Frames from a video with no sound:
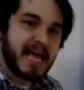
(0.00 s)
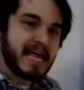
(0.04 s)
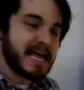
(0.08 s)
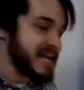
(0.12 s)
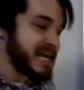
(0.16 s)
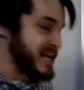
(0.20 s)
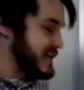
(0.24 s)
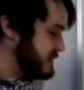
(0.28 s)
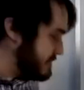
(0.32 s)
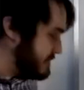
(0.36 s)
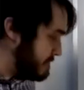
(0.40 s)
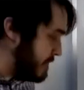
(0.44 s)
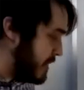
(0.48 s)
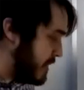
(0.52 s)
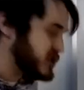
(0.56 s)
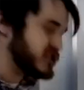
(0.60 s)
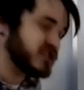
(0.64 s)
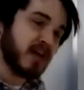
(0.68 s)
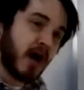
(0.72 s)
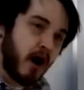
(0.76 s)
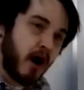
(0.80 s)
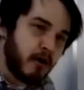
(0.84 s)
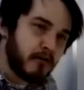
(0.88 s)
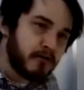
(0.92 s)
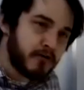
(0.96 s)
in
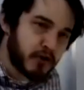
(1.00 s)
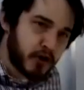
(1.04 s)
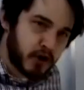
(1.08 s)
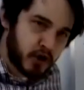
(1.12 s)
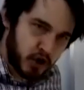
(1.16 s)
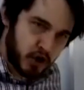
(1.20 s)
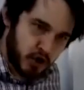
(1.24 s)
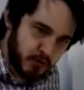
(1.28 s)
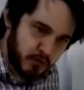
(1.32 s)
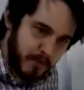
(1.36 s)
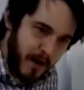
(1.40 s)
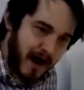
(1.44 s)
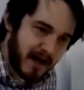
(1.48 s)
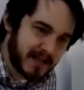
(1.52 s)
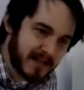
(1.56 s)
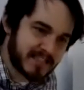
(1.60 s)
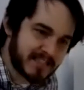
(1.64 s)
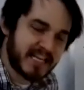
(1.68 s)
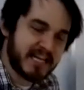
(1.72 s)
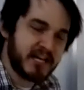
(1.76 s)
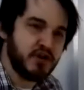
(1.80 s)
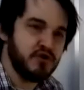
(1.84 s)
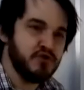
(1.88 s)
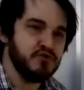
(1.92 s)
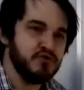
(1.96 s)
amongst other coupons
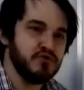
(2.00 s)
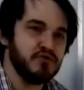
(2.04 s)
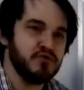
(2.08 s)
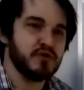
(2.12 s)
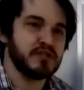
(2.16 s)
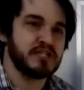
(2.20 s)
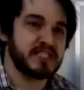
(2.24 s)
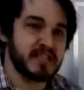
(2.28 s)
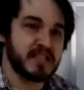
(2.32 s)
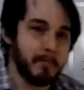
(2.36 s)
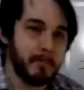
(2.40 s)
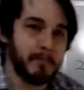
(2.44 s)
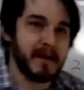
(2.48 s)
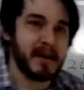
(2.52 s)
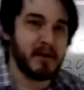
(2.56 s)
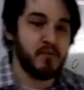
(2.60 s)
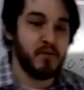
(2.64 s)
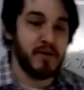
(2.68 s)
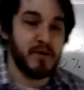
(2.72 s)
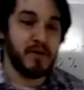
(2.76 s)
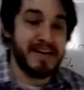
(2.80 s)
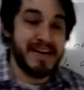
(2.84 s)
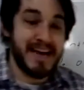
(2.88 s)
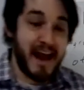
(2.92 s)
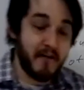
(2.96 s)
they knew somebody
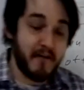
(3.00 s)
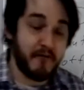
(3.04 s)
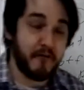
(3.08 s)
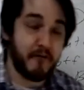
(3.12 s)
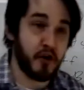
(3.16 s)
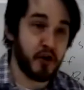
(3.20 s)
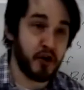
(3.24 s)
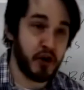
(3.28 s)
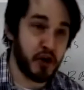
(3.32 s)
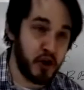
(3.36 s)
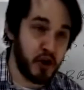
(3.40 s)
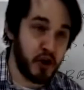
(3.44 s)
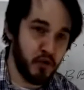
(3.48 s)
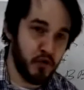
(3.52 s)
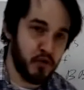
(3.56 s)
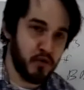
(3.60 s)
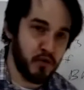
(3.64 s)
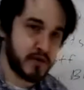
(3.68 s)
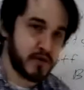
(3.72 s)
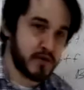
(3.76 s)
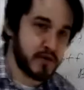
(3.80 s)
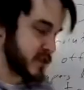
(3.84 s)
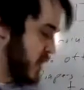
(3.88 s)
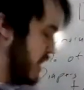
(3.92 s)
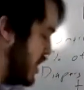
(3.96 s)
would never
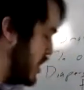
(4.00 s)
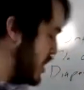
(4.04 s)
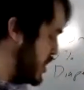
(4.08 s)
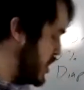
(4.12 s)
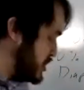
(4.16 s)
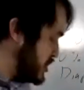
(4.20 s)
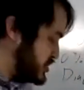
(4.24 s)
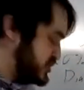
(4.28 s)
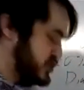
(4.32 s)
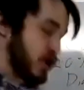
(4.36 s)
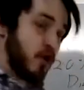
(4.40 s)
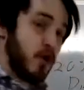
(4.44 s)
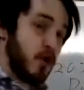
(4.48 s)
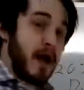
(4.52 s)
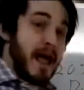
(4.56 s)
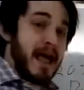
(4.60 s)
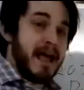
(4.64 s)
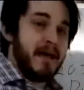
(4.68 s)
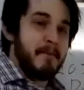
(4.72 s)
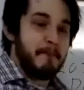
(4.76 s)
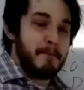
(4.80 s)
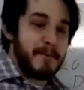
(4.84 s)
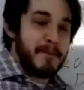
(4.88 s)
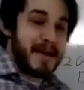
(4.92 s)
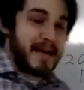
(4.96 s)
use. So
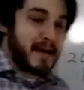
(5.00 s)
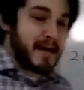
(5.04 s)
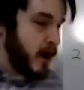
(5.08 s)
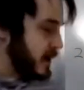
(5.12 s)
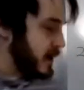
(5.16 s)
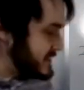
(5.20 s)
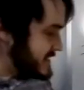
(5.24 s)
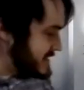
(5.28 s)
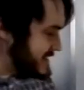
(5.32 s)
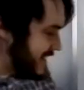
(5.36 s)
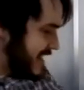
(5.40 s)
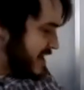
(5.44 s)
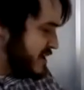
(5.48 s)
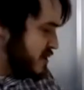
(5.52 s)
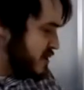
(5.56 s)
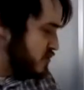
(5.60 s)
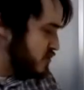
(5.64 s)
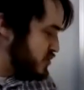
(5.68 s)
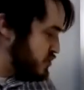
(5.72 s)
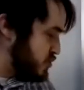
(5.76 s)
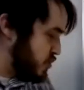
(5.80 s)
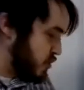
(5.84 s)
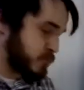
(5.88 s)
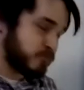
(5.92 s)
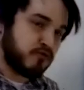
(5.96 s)
because they knew
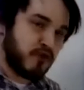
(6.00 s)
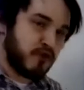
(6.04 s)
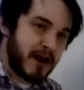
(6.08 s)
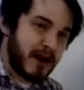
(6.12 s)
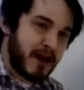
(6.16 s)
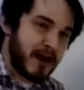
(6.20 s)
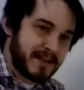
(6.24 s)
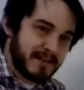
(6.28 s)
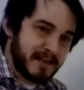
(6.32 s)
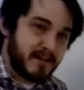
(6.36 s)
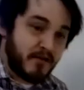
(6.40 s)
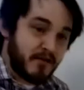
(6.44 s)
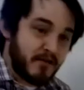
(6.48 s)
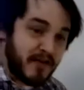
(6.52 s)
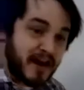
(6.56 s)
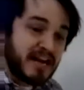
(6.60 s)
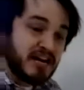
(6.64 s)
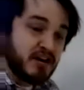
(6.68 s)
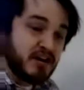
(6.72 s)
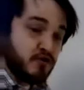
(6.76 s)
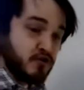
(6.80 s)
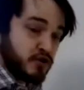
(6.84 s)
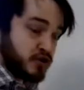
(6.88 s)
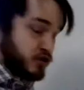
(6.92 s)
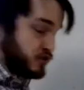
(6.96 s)
you were pregnant, they
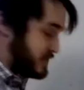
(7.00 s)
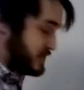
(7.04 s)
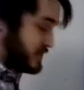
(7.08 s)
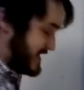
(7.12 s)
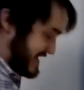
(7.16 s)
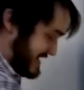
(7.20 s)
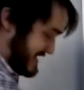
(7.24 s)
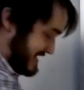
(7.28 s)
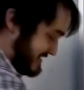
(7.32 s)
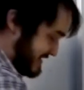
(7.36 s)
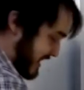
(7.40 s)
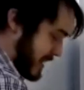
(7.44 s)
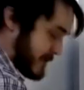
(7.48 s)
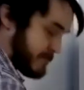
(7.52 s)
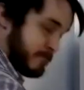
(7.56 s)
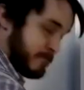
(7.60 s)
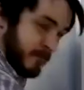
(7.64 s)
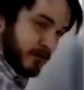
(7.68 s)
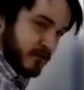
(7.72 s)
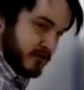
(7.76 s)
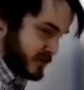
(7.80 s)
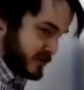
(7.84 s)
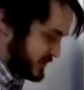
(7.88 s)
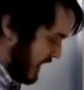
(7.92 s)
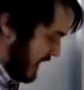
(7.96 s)
knew you needed
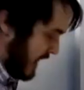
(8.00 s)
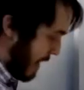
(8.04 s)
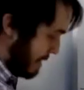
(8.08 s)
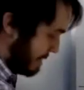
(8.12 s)
diapers,